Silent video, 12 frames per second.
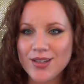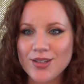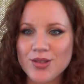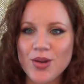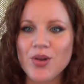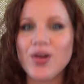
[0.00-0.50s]

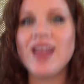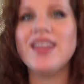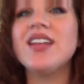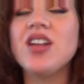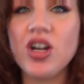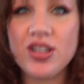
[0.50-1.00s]
So, and
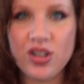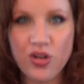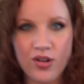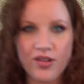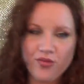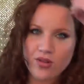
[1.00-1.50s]
then it
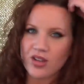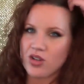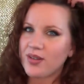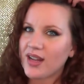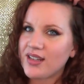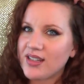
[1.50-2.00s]
also, for a little
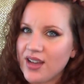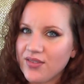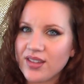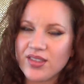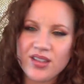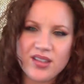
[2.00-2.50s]
bit, I did have
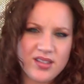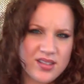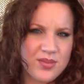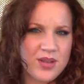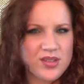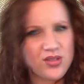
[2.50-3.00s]
like
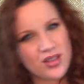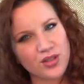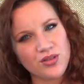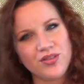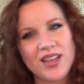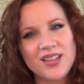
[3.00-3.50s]
sometimes you get
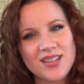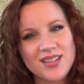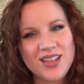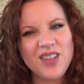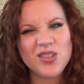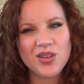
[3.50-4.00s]
little flakes and
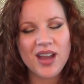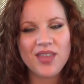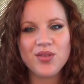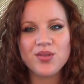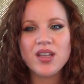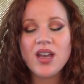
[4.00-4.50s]
stuff, so I
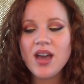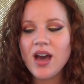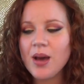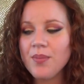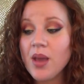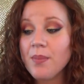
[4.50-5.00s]
had those.
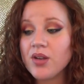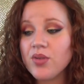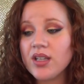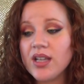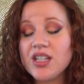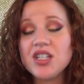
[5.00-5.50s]
But I
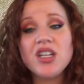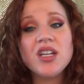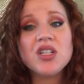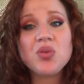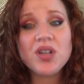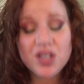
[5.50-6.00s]
really liked it.
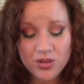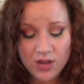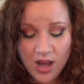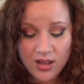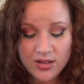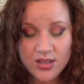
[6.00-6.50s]

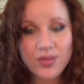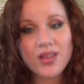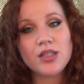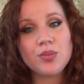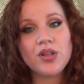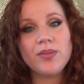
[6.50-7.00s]
$22. I mean,
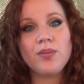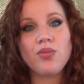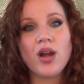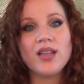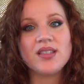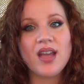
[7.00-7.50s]
that's a pretty big
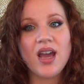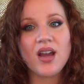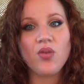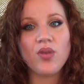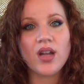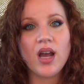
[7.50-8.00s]
price
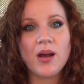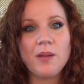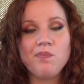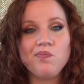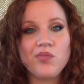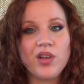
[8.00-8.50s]
tag when,
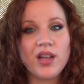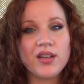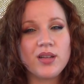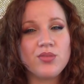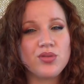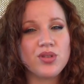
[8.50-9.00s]
a lot of
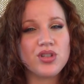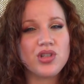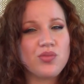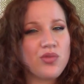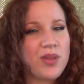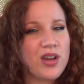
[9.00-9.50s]
times
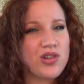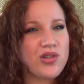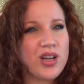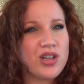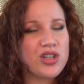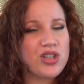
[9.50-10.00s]
when my hair's
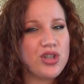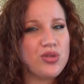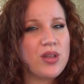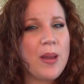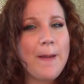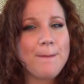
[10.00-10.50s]
straight, I just
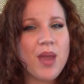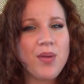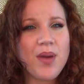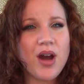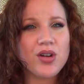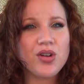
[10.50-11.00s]
use baby
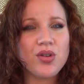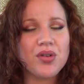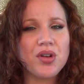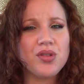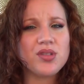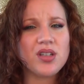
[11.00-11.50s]
powder or I
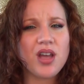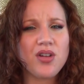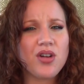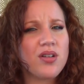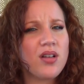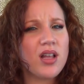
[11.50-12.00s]
use
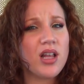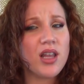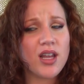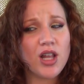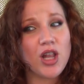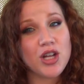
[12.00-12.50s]
another,
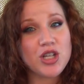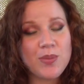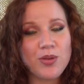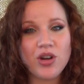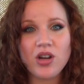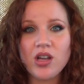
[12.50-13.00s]
like a lot
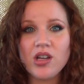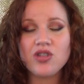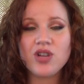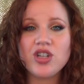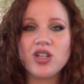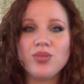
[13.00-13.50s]
cheaper
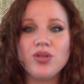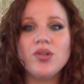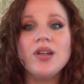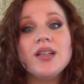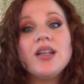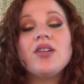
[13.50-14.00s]
dry
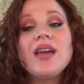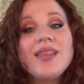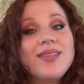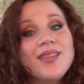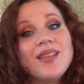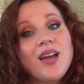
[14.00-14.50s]
shampoo. Now
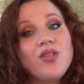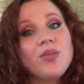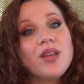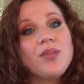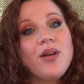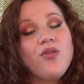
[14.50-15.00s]
again, I
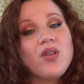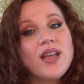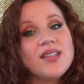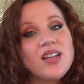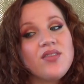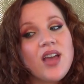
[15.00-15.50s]
normally get about 4
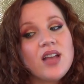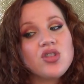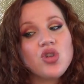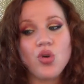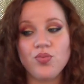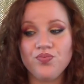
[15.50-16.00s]
days out of that,
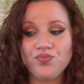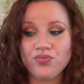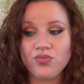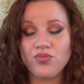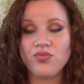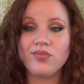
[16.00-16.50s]
so
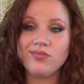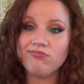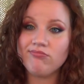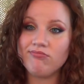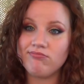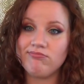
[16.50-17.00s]

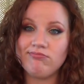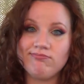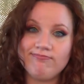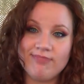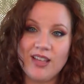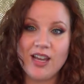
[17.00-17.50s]

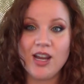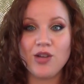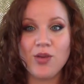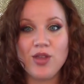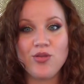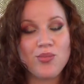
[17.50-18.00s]
I gotta
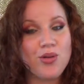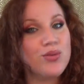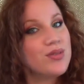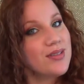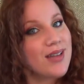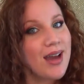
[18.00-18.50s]
weigh the
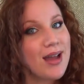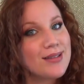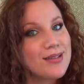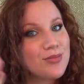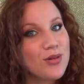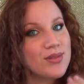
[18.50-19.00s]
pros and
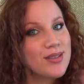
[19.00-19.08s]
cons.